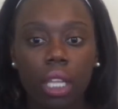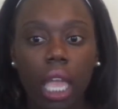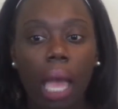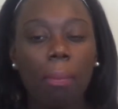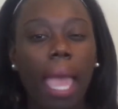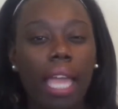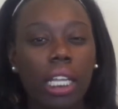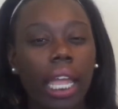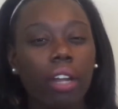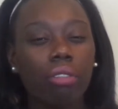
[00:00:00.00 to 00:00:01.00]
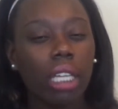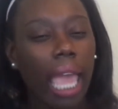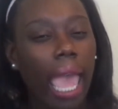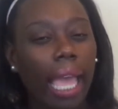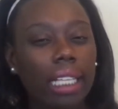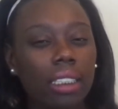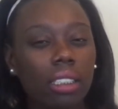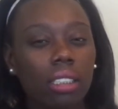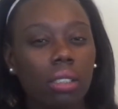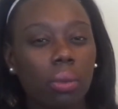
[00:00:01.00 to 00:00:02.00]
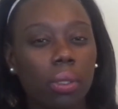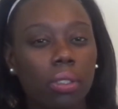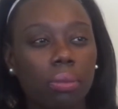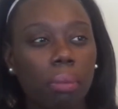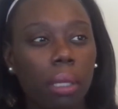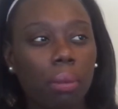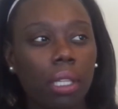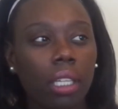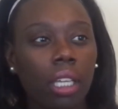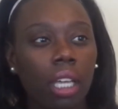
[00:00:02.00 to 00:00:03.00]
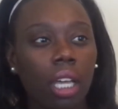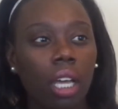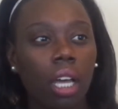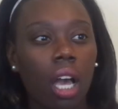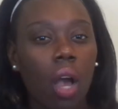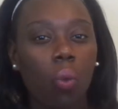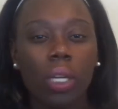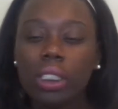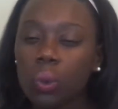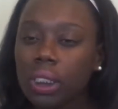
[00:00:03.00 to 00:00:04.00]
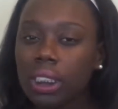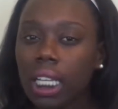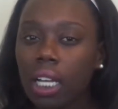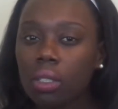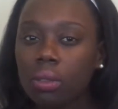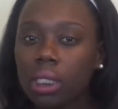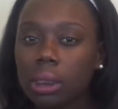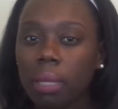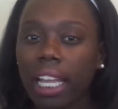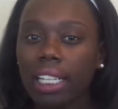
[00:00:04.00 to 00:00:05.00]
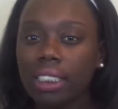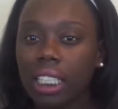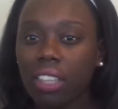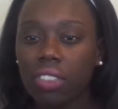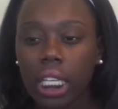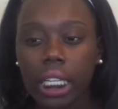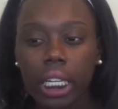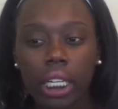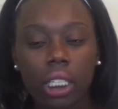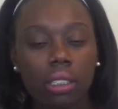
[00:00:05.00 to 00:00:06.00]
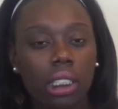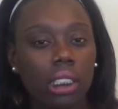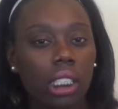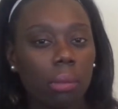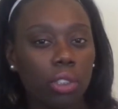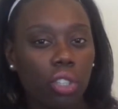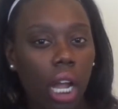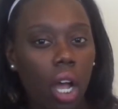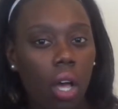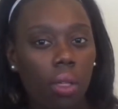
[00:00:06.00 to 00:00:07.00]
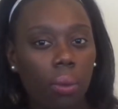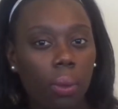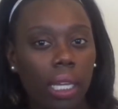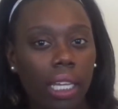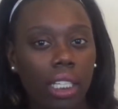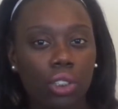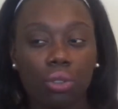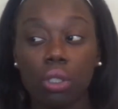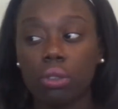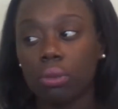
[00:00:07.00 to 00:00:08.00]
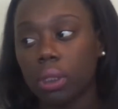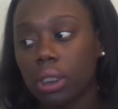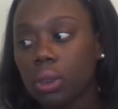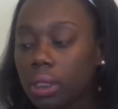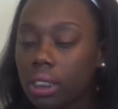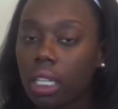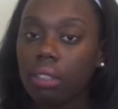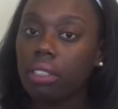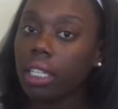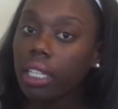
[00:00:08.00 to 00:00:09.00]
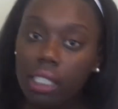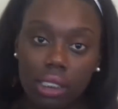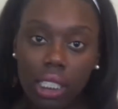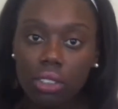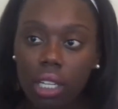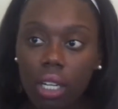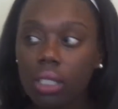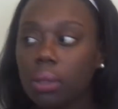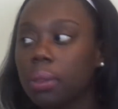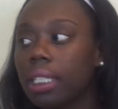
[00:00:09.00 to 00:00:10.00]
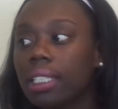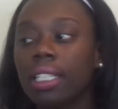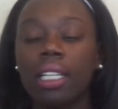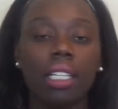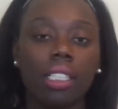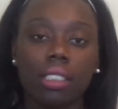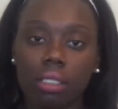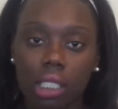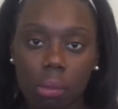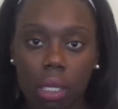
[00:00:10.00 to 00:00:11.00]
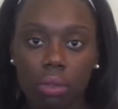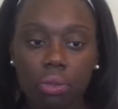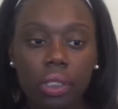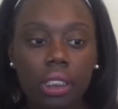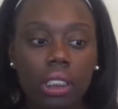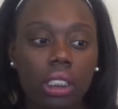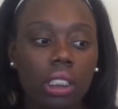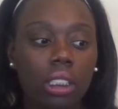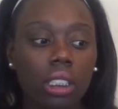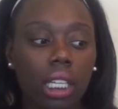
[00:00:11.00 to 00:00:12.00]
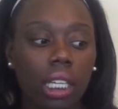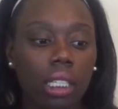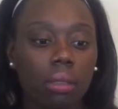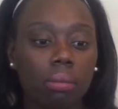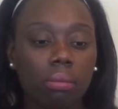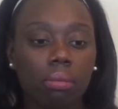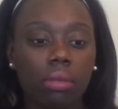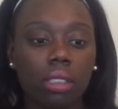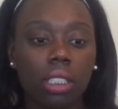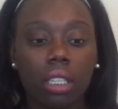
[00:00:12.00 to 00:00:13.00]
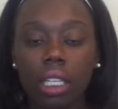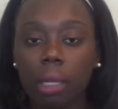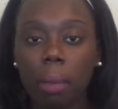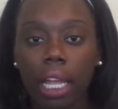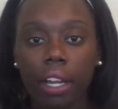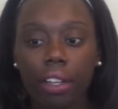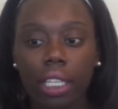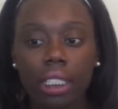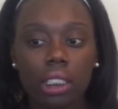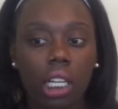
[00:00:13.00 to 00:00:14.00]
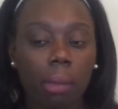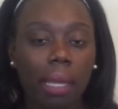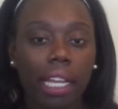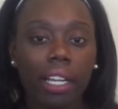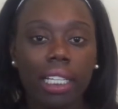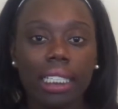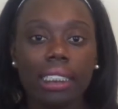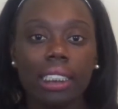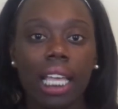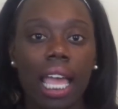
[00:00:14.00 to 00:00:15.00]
how my hair reacts with maybe a wet twist out, because my hair is getting thicker. Is it going to be dry all the way? Because you know, with a twist out, if your hair is not dry all the way, it's going to come out frizzy, and the thicker my hair gets, longer my hair gets,